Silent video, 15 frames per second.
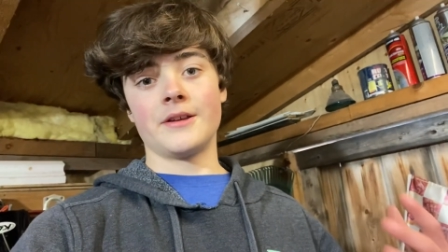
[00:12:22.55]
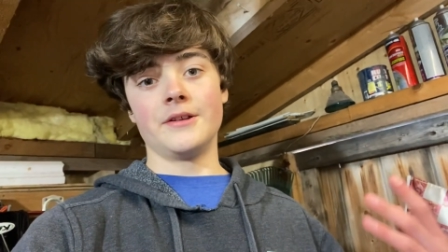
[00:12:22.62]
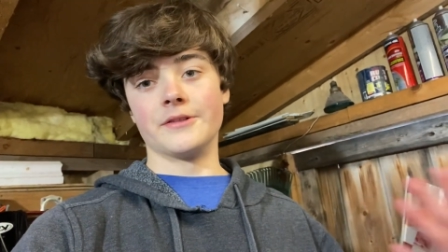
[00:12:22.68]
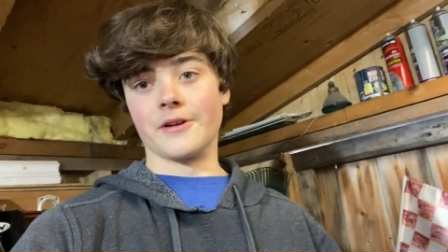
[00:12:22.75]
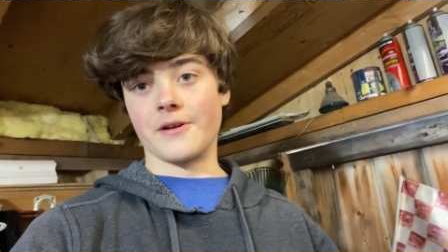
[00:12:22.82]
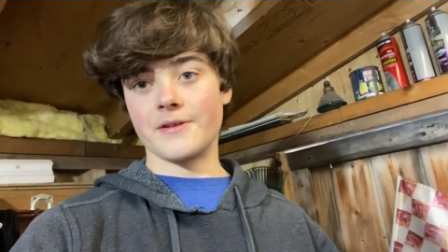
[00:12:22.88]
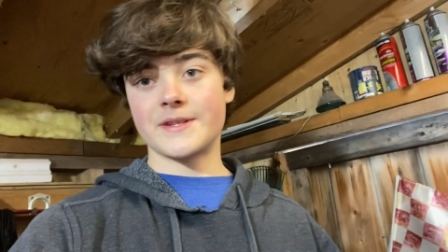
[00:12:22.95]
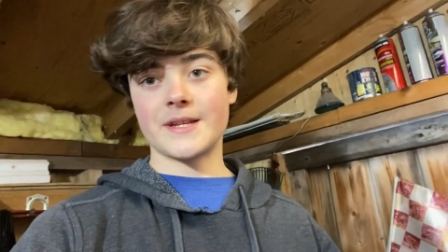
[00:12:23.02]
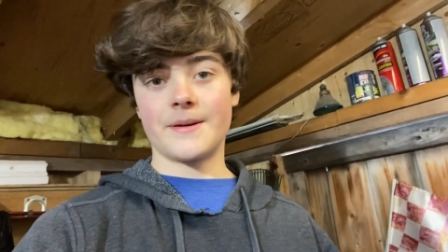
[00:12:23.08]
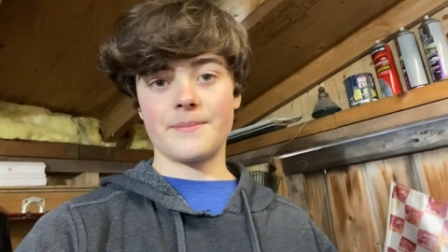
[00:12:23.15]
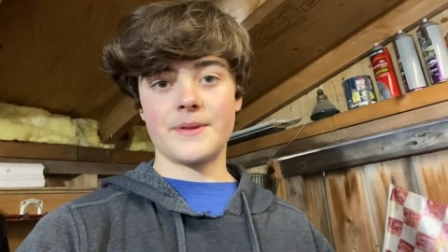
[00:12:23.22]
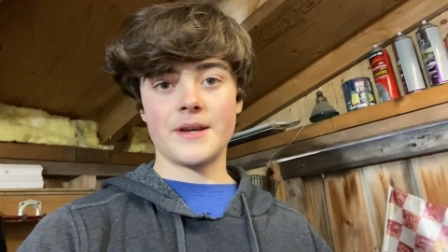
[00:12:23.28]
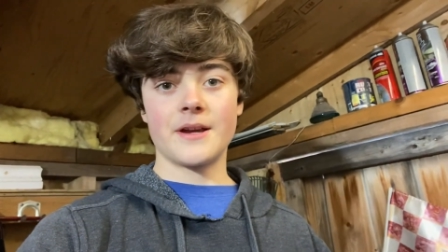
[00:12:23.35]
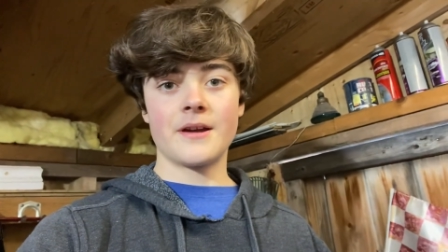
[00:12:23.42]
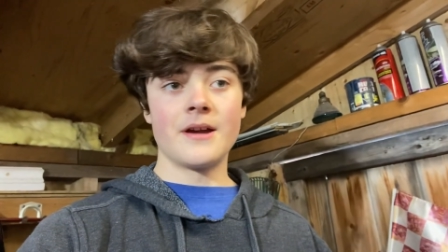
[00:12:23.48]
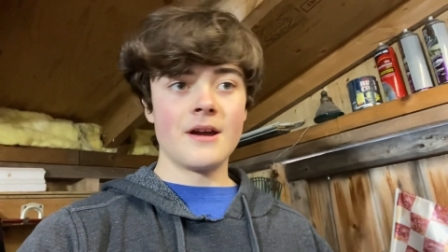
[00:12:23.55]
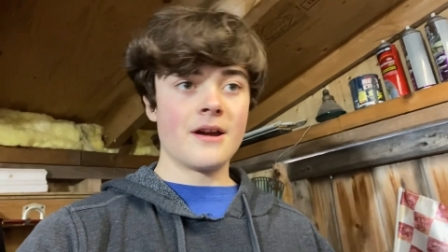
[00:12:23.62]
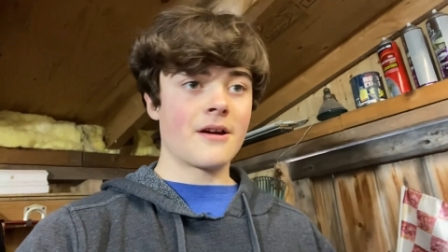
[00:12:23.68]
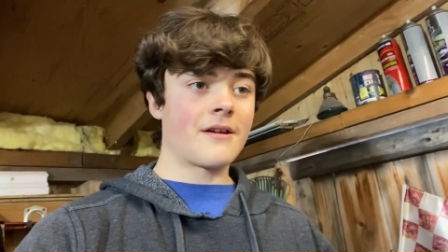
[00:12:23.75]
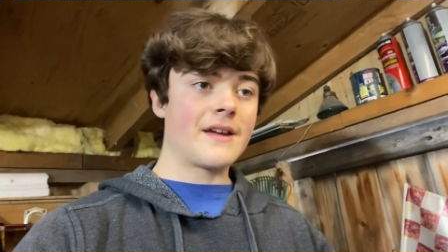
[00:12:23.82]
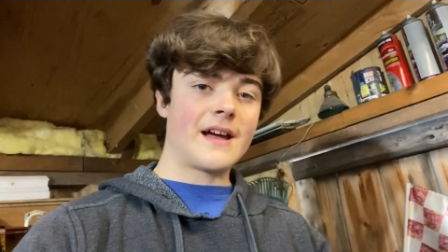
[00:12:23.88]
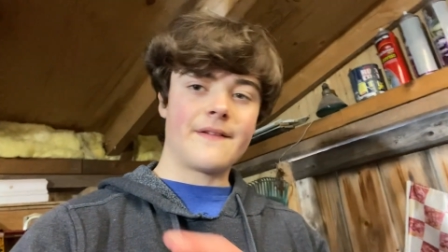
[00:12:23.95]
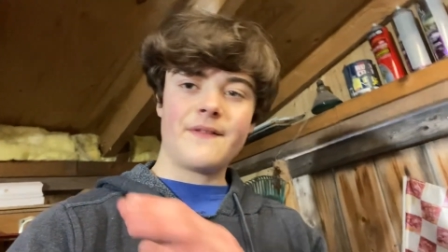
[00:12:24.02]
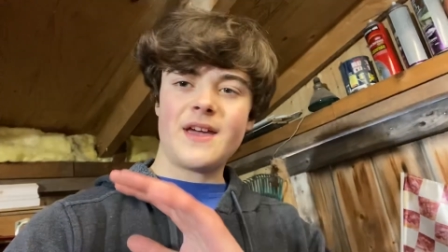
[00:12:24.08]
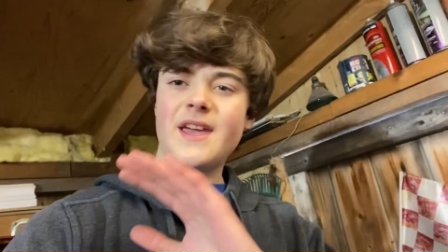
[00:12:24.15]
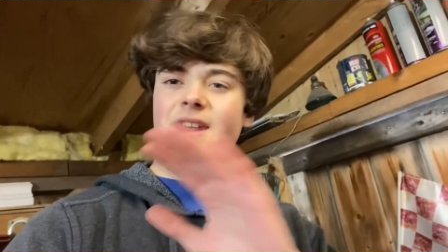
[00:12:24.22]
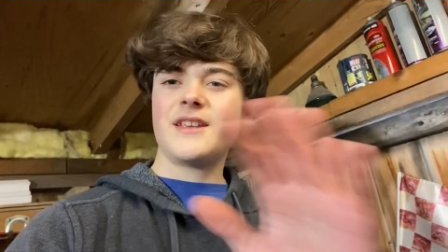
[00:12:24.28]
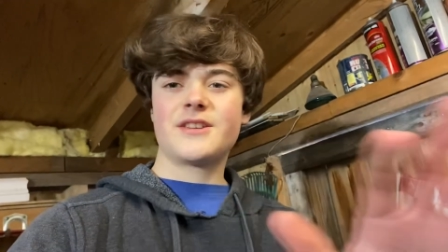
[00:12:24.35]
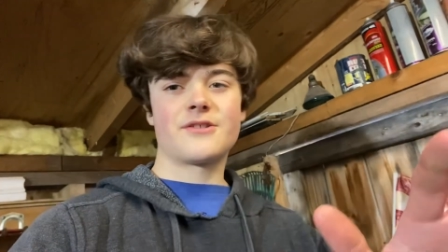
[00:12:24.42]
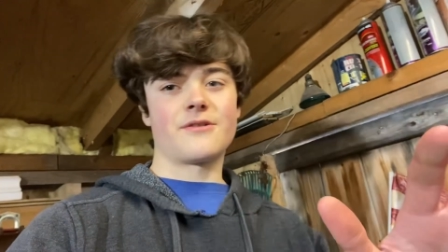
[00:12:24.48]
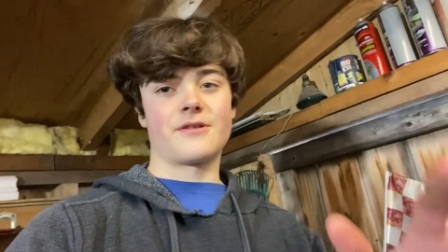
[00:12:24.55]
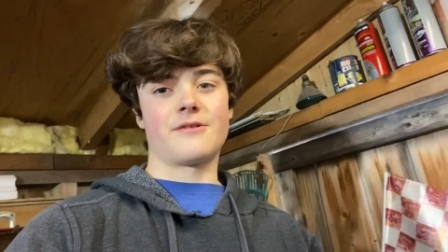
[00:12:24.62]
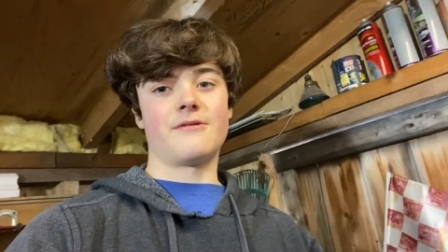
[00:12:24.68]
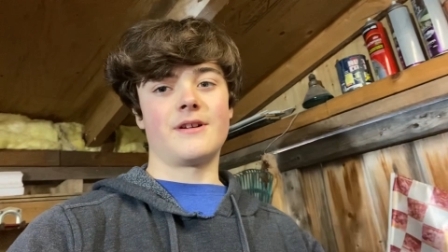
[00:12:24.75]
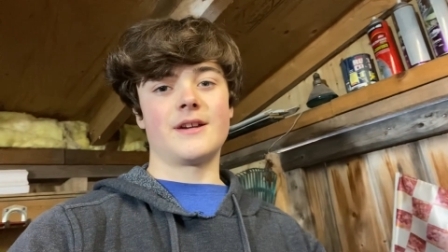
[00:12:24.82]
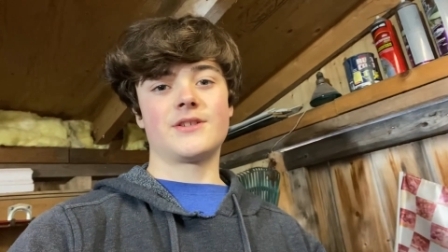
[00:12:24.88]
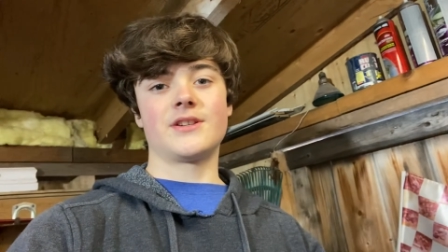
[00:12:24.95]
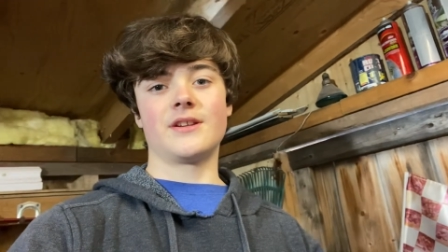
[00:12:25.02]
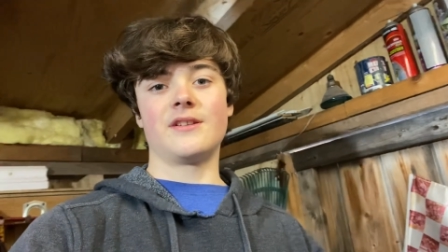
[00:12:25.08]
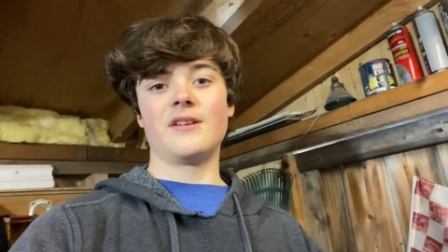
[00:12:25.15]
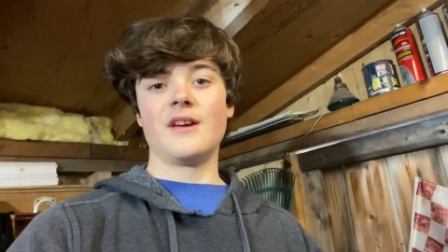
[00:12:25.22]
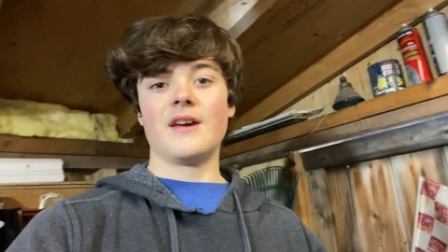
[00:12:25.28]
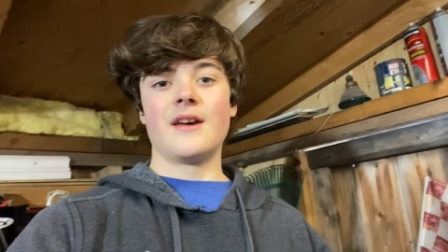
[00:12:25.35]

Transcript: you learned something or you have any sort of question,